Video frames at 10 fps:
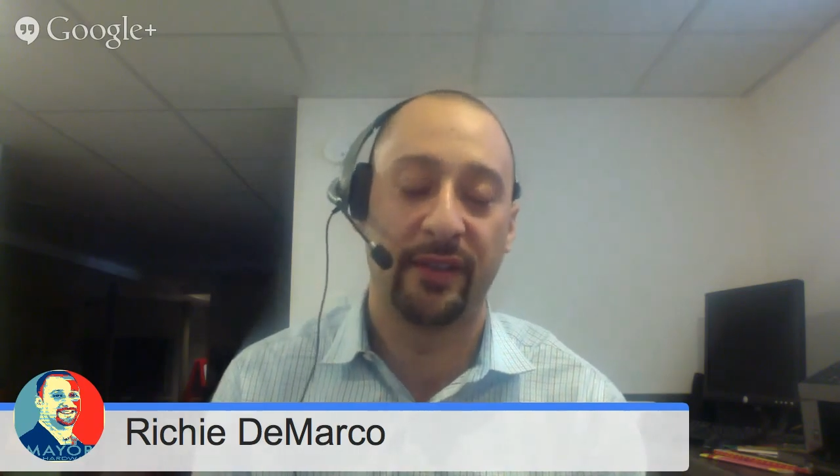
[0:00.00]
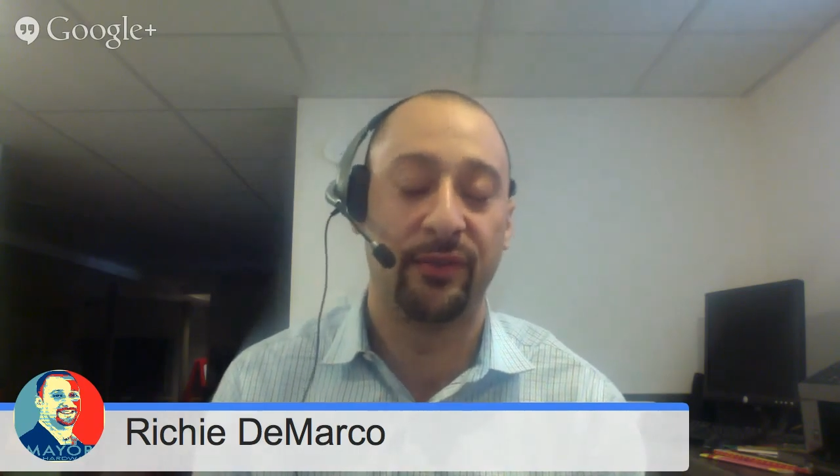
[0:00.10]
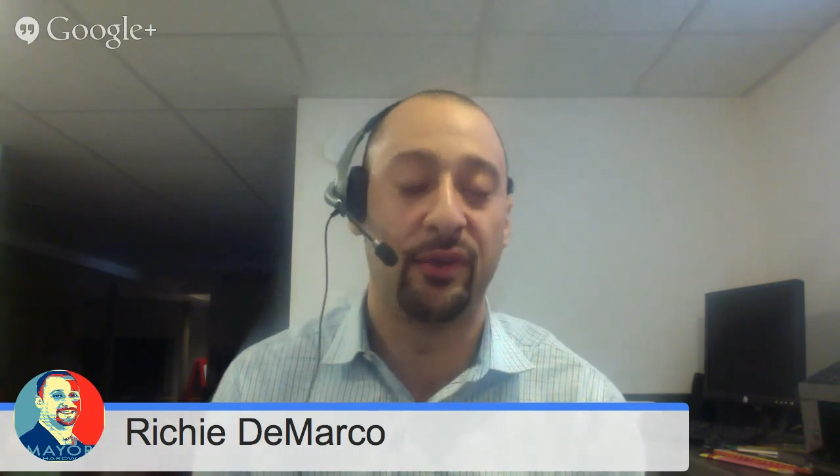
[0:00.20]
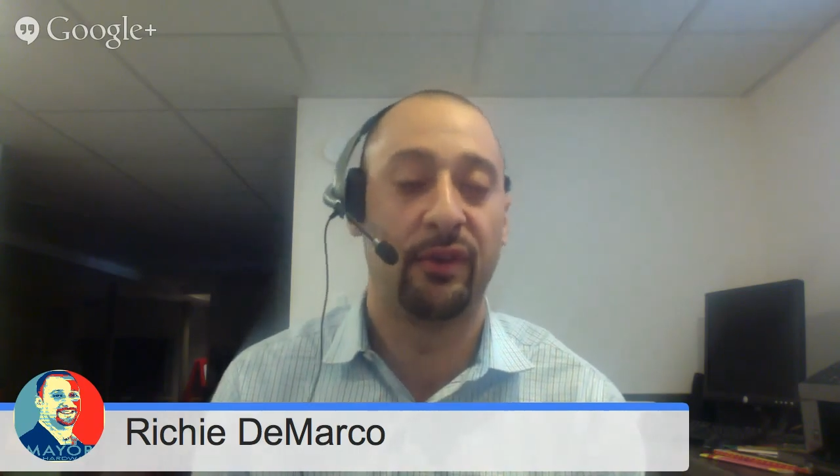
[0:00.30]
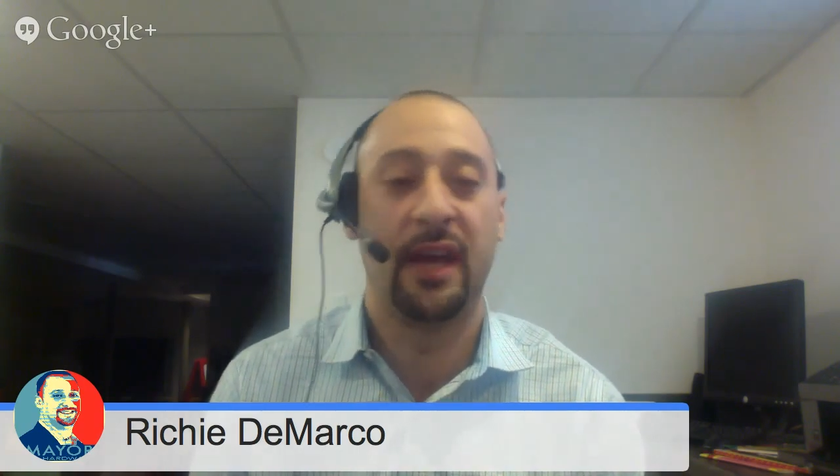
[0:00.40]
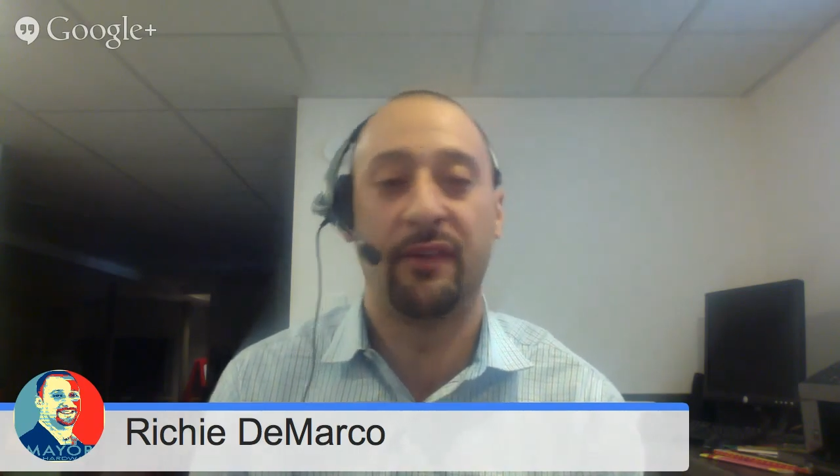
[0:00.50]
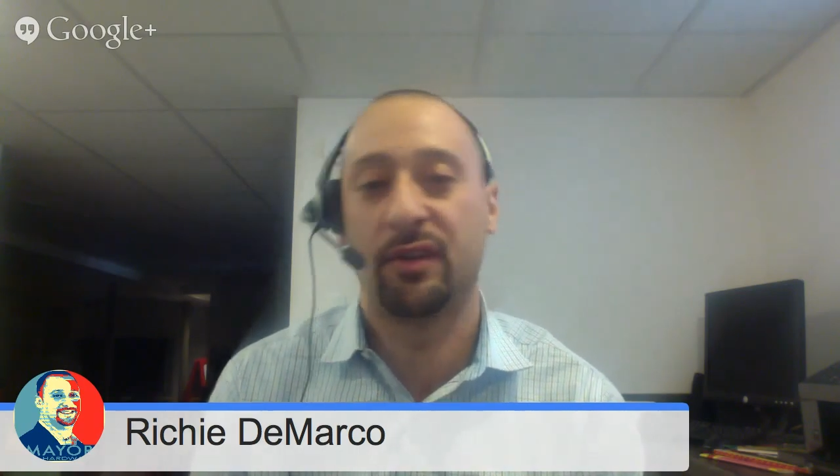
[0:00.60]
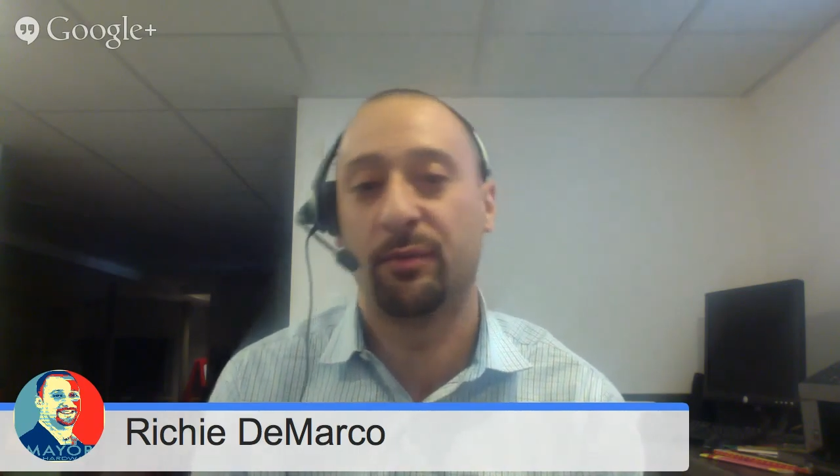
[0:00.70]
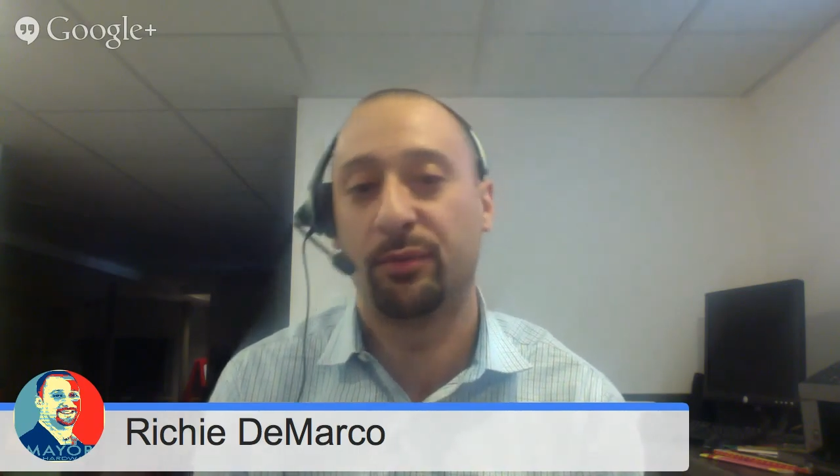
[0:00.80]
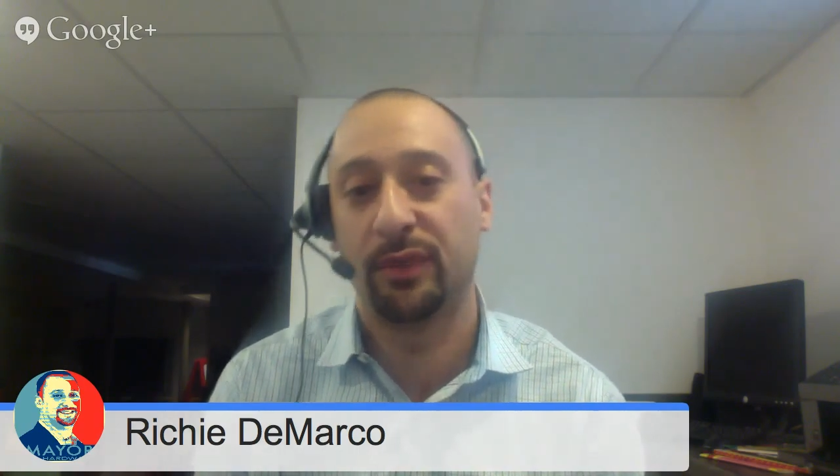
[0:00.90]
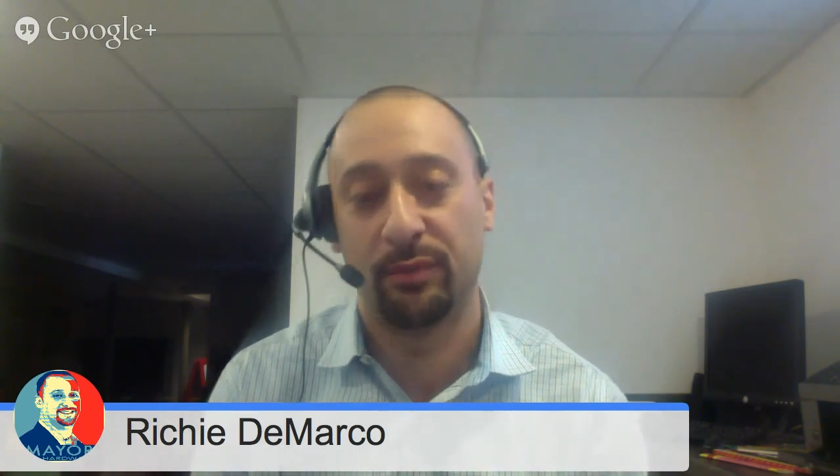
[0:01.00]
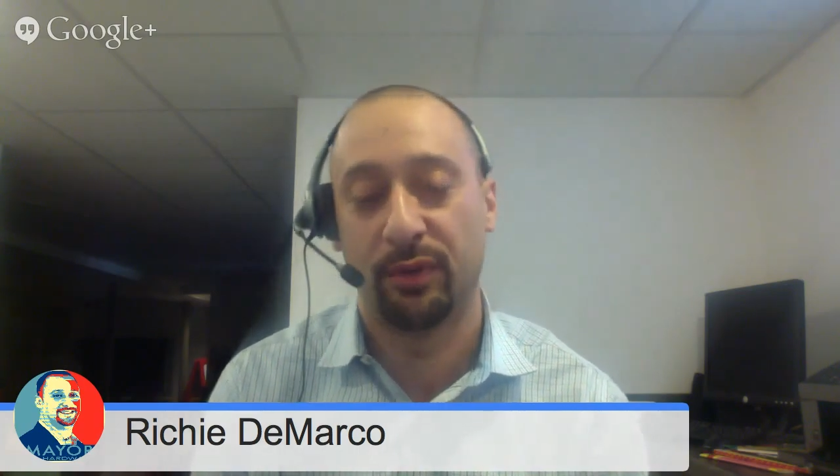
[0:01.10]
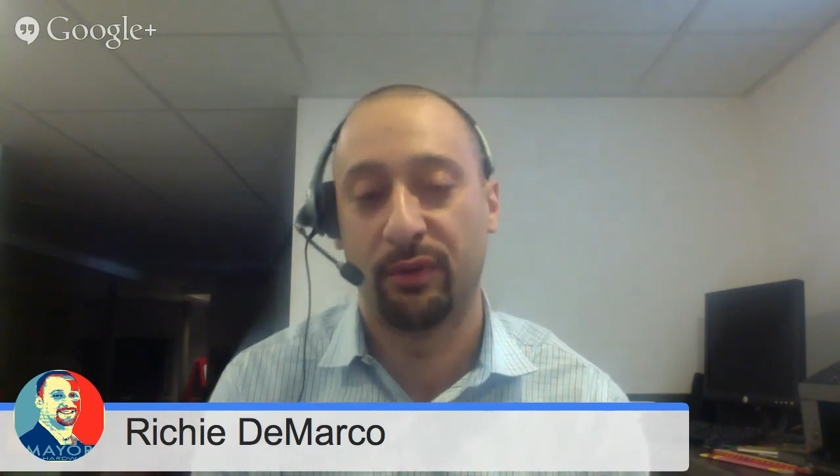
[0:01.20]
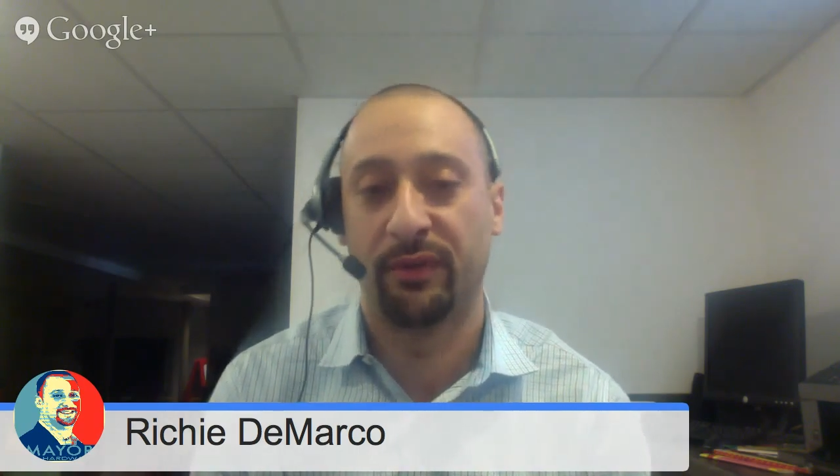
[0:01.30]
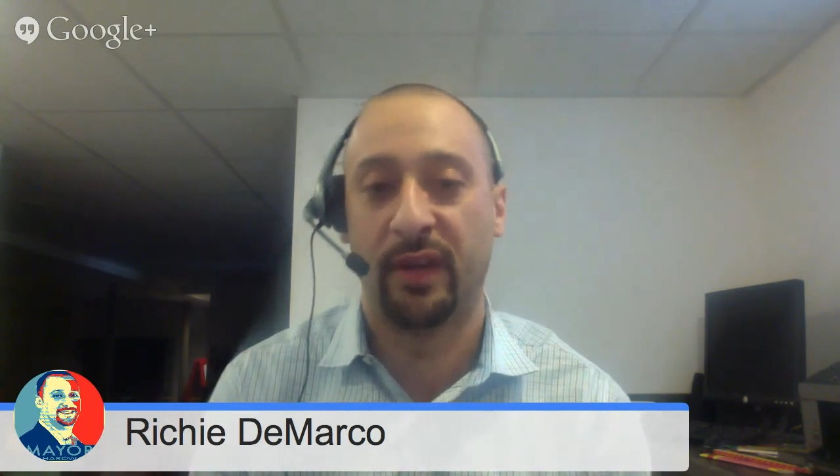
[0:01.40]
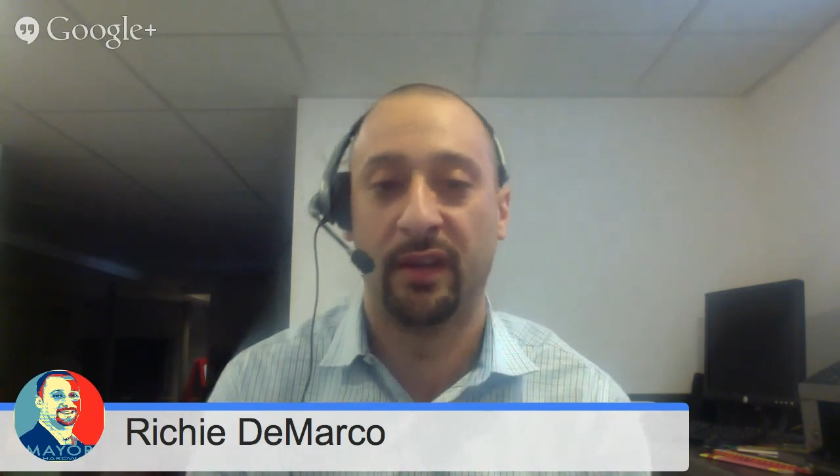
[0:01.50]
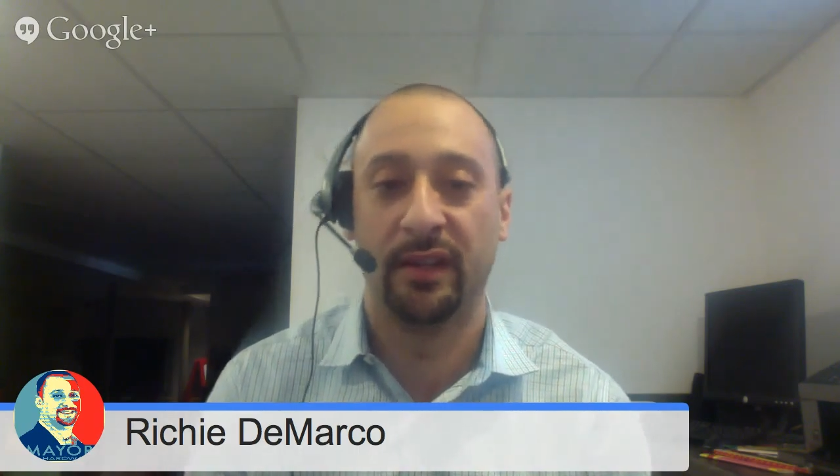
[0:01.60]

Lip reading: if you don't have a completed profile,